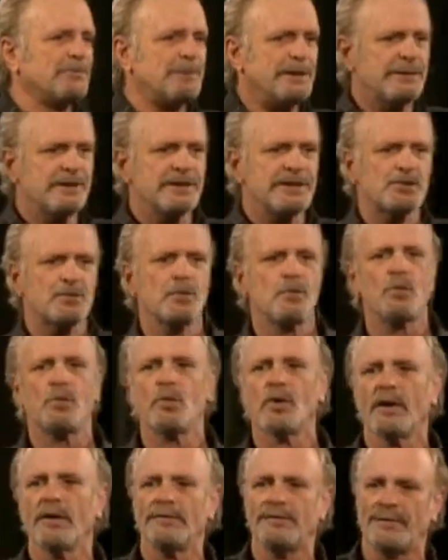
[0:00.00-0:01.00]
spiritual
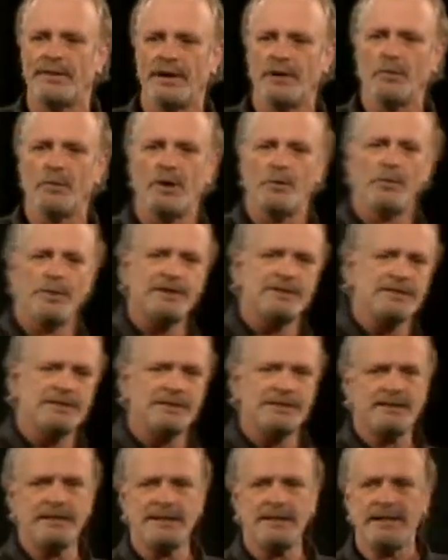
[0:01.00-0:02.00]
warfare. What we
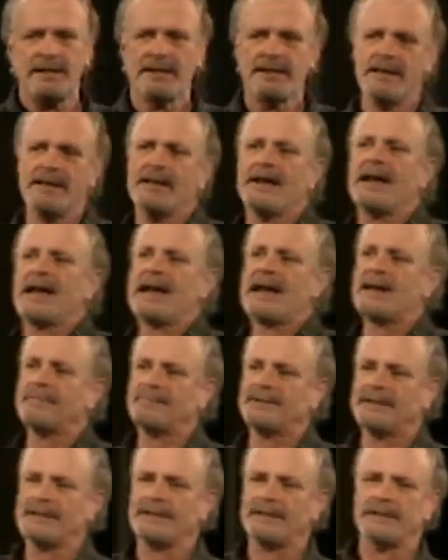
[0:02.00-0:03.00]
see
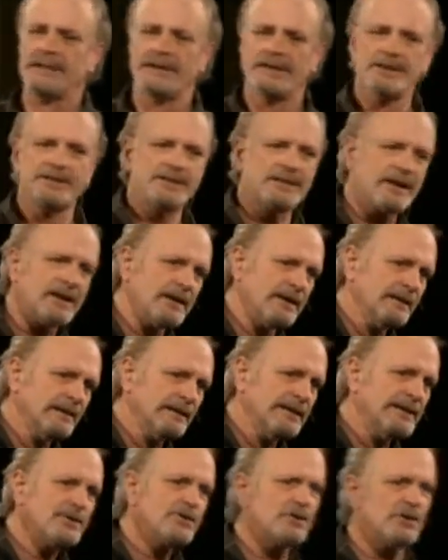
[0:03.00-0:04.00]
happening here is a
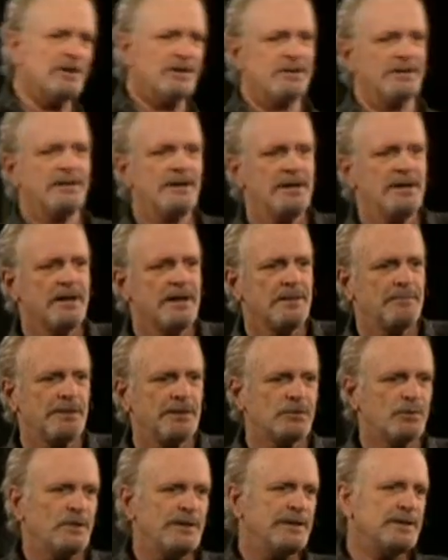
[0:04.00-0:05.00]
collision
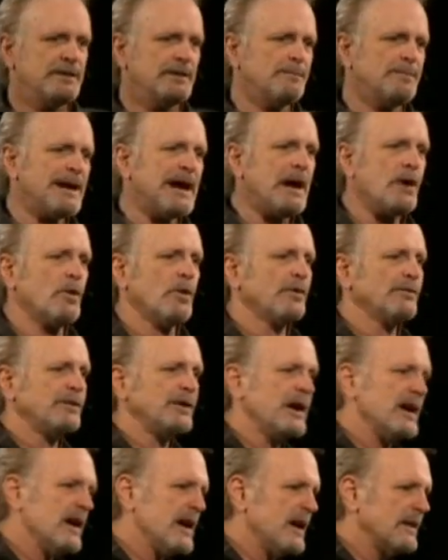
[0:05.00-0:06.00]
between the power of
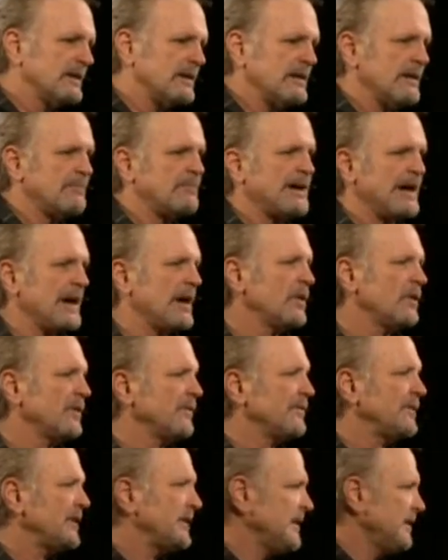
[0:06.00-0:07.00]
God and the
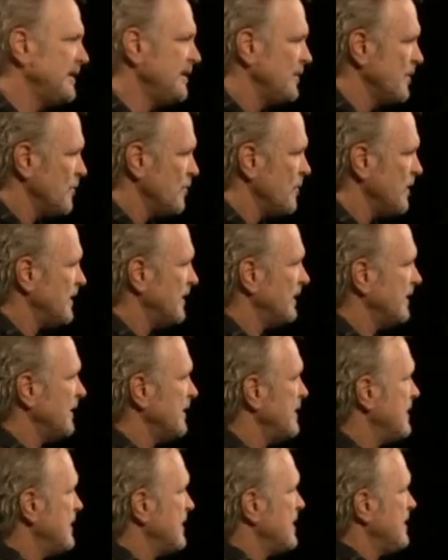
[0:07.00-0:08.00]
power of the evil one.
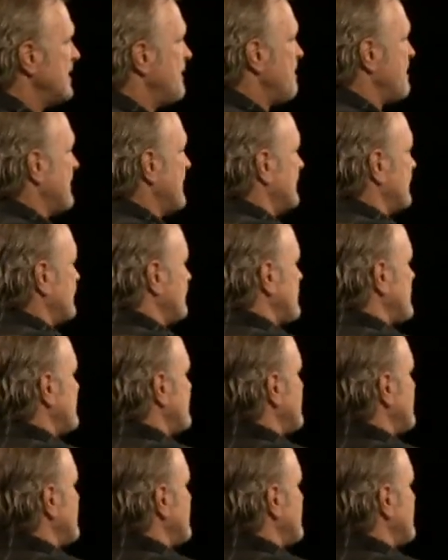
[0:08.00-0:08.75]
And so